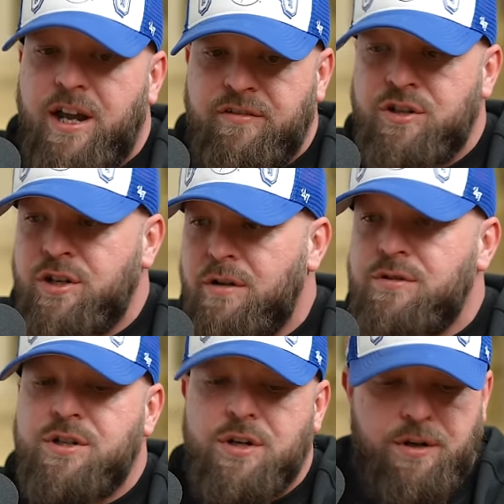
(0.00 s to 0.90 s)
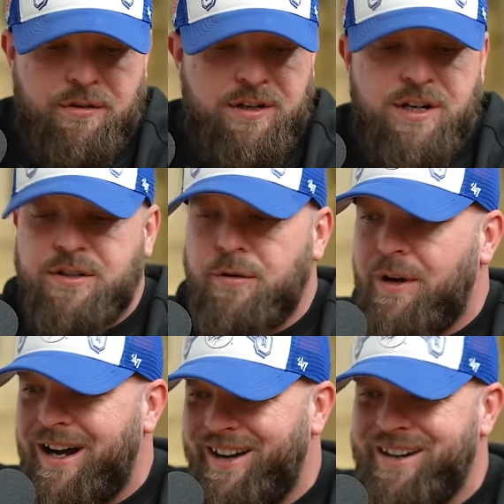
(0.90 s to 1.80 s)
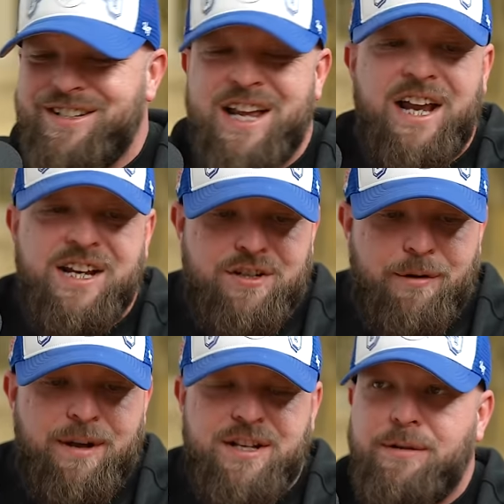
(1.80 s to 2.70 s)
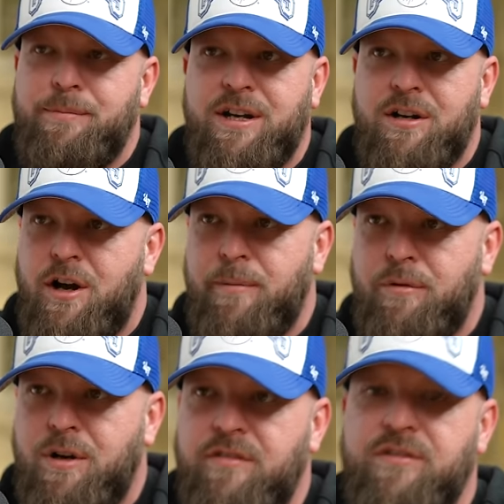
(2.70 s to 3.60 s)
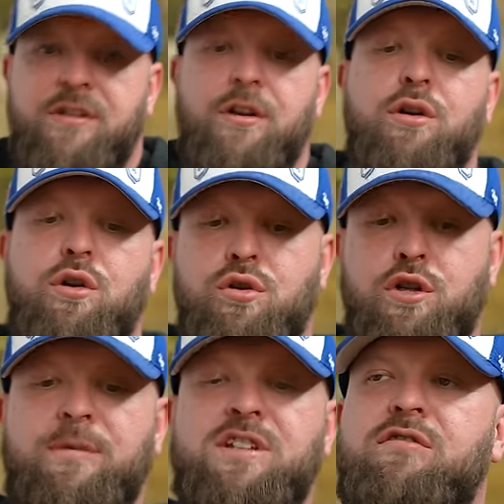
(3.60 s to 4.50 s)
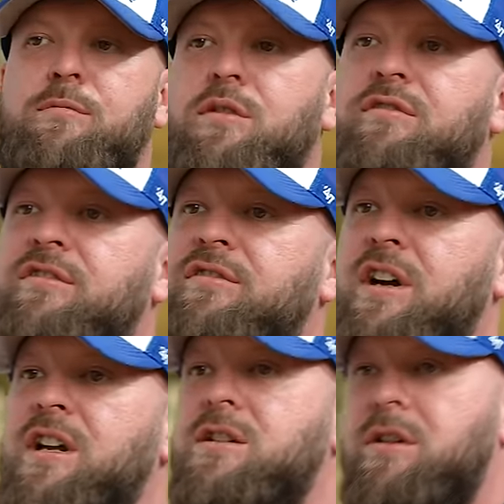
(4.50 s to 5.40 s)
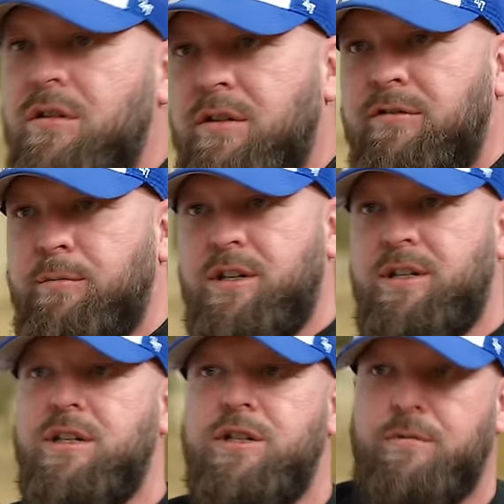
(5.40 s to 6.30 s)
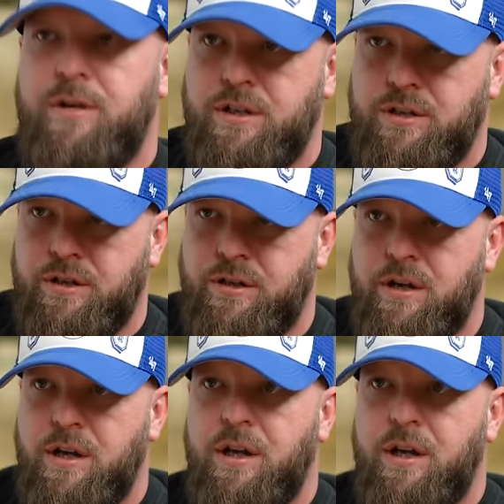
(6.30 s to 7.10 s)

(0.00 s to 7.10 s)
If the child's a toddler and doesn't quite understand it's not meant to be climbing all over the dog, your job is to remove the fucking toddler from the situation.